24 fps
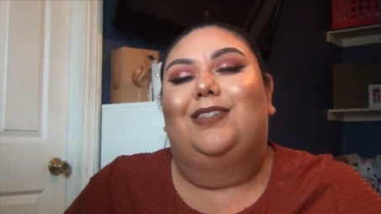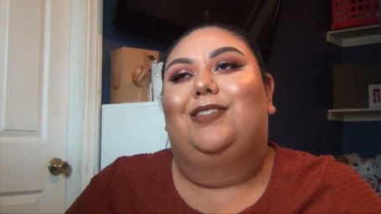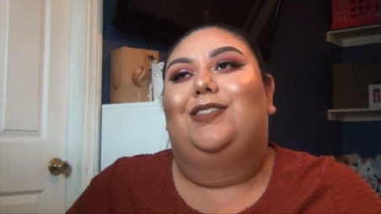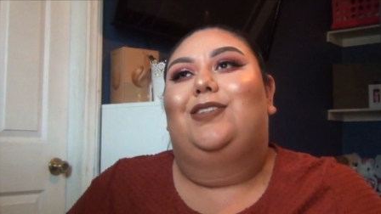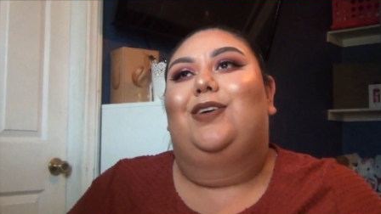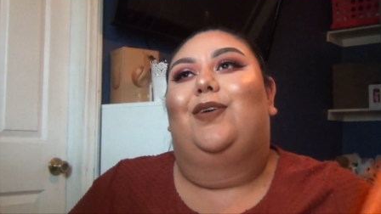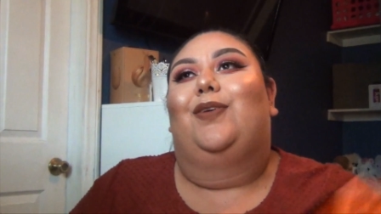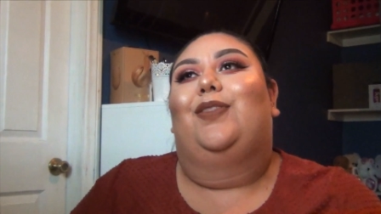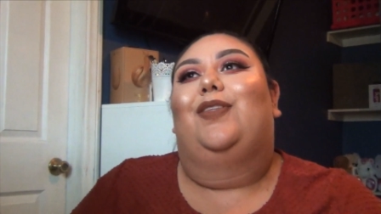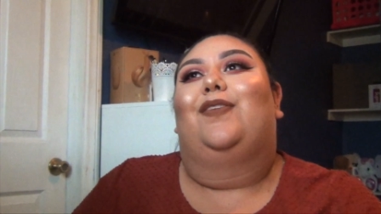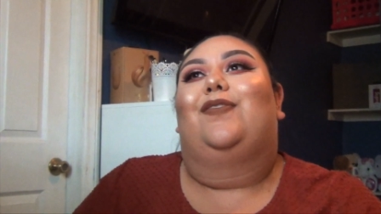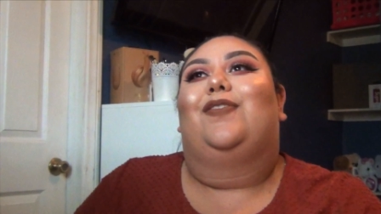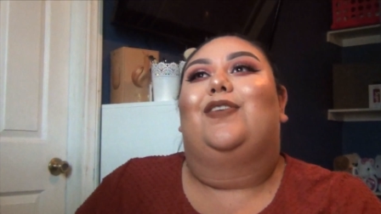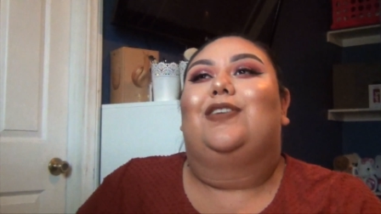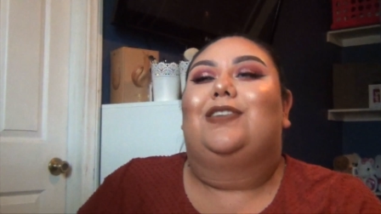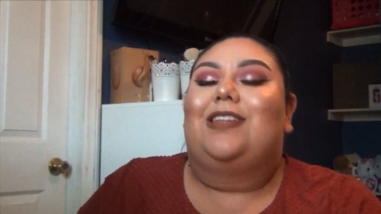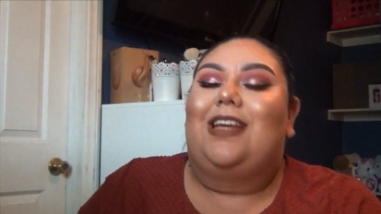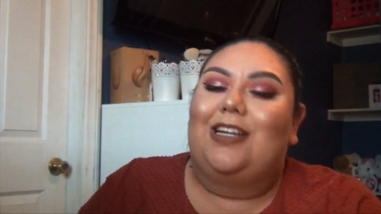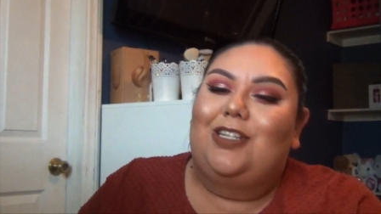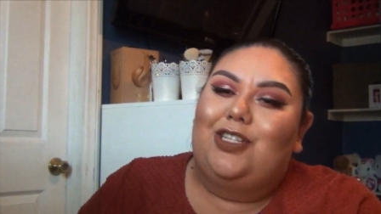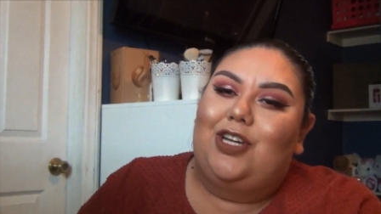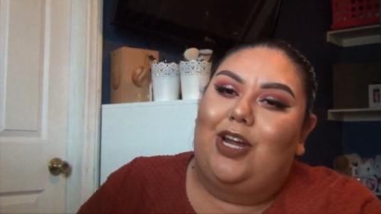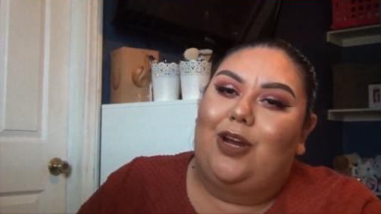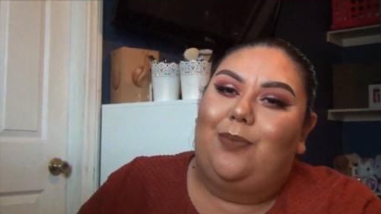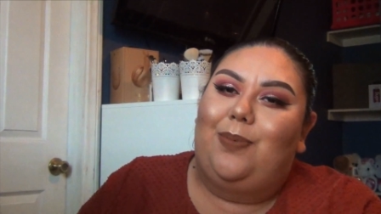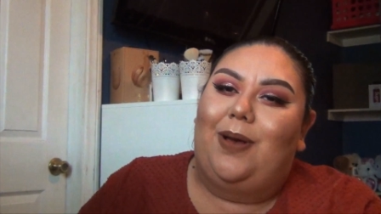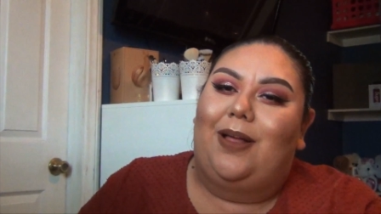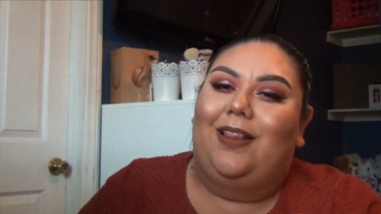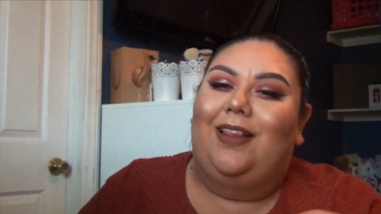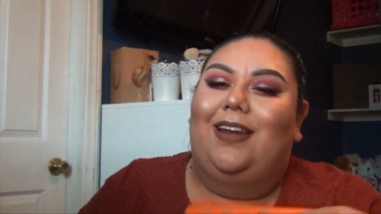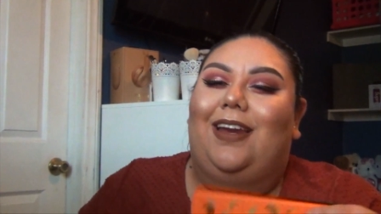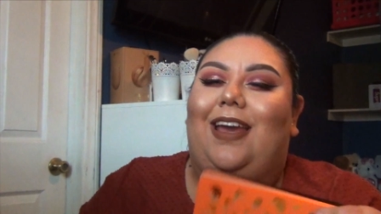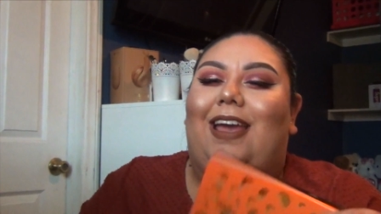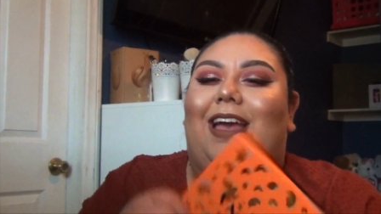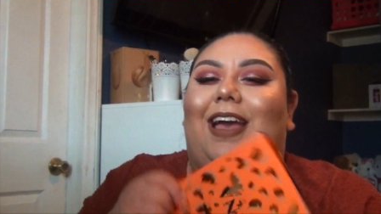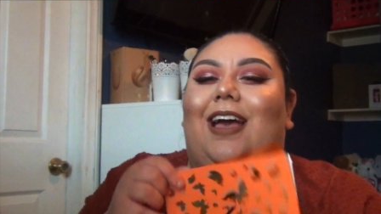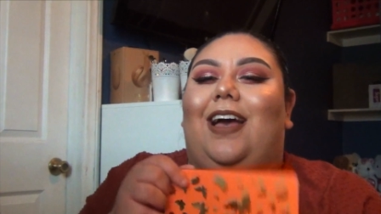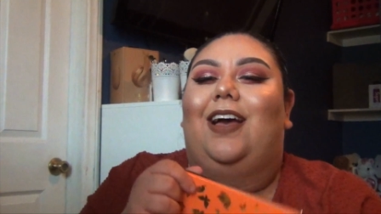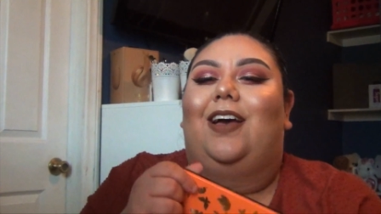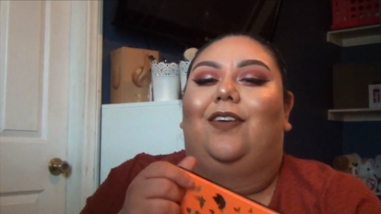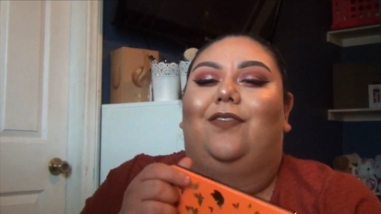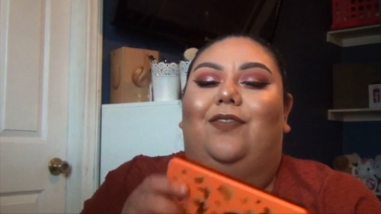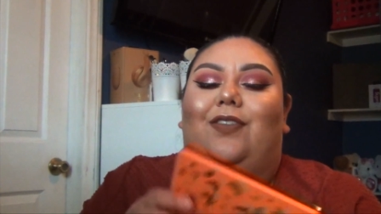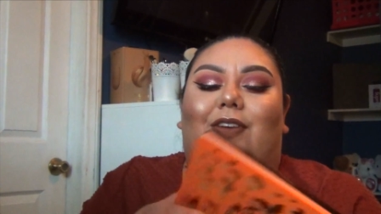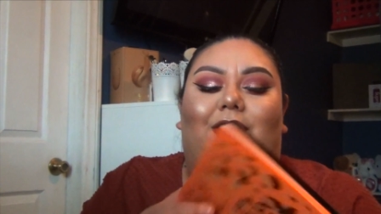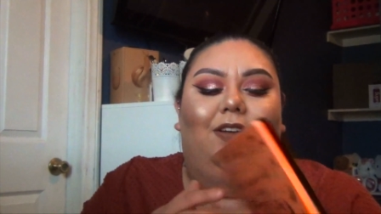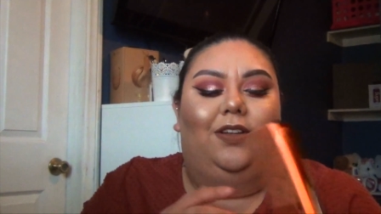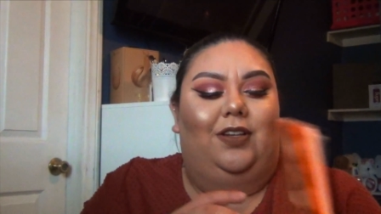So the first eyeshadow palette I
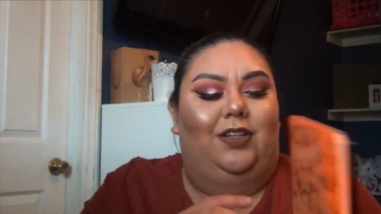have,